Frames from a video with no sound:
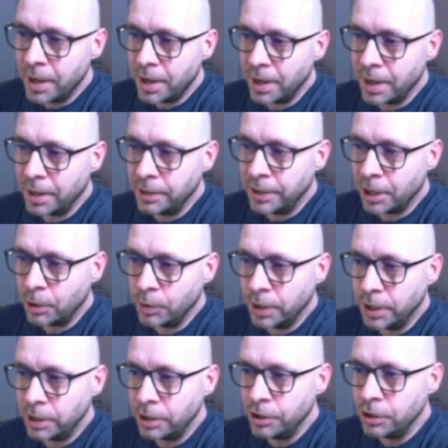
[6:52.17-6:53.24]
And down
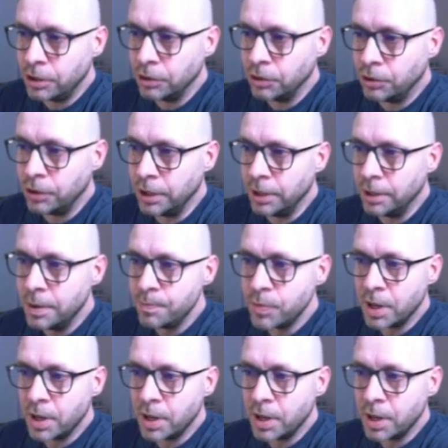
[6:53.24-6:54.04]
here you can see